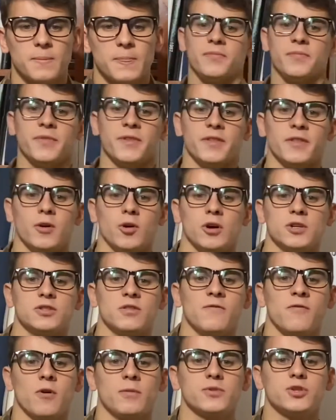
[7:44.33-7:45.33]
They'll also
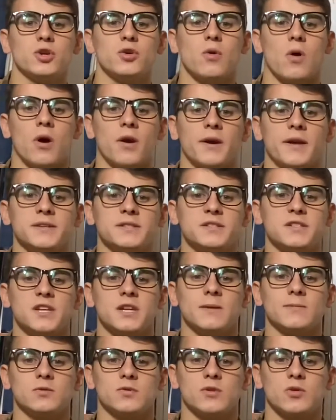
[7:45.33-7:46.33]
form 2 RNS
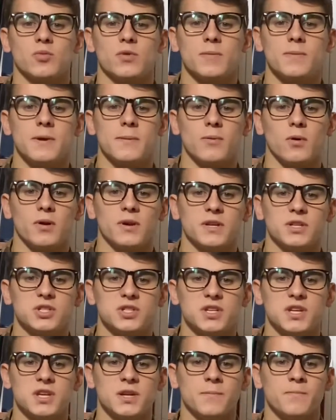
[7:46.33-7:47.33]
teams with 3 people on each
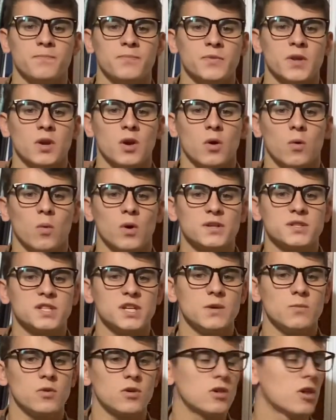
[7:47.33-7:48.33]
team. One team
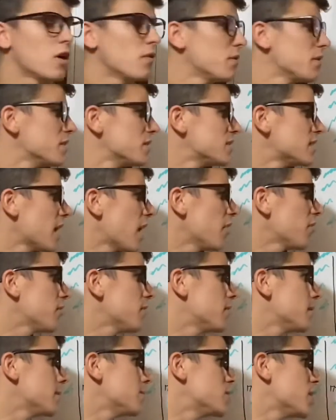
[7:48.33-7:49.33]
will clover the south of
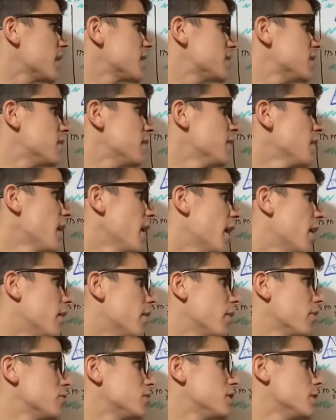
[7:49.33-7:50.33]
the objective, and
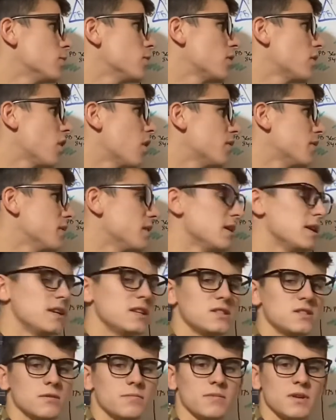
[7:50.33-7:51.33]
another team will clover the
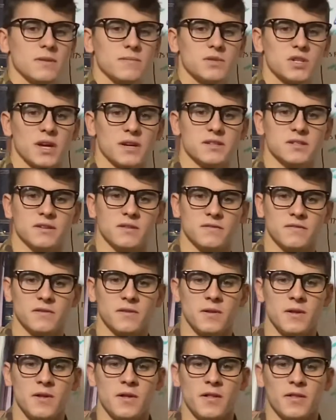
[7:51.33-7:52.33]
east of the objective.
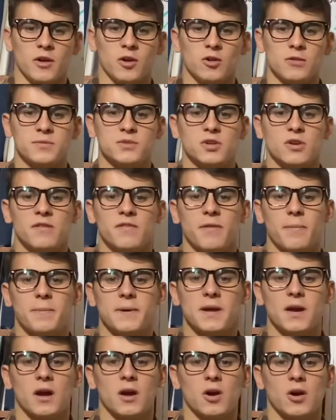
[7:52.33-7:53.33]
They will observe the
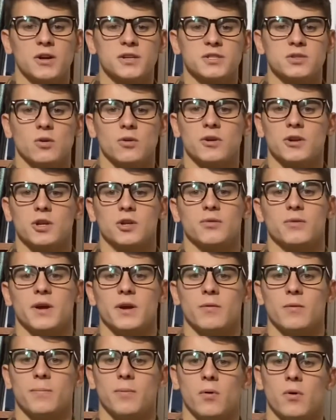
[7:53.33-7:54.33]
PIRs in order to create
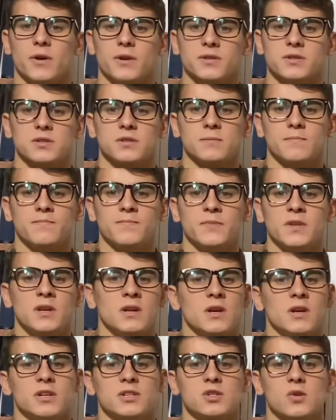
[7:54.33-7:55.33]
reports.
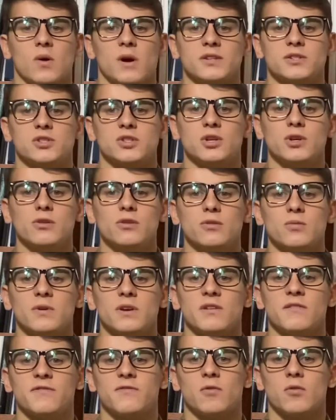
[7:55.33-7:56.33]
Squads 2, 3,
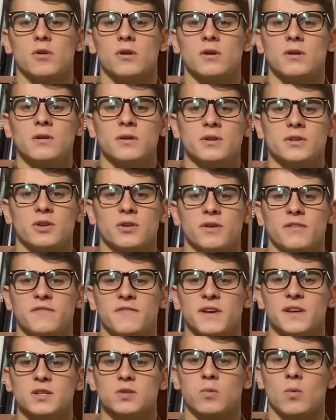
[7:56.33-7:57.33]
and 4 during
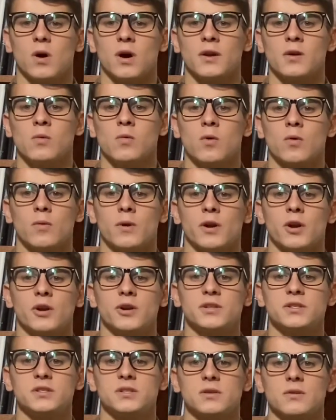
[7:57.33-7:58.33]
Phase 1 will
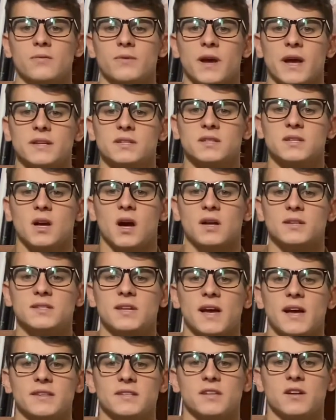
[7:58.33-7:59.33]
rehearse, react to
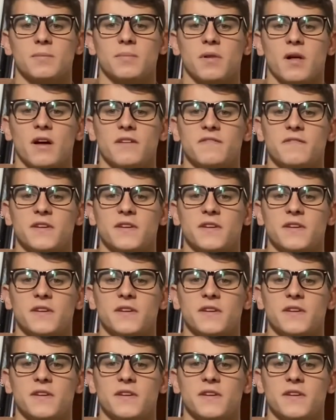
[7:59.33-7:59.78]
contact, and apply face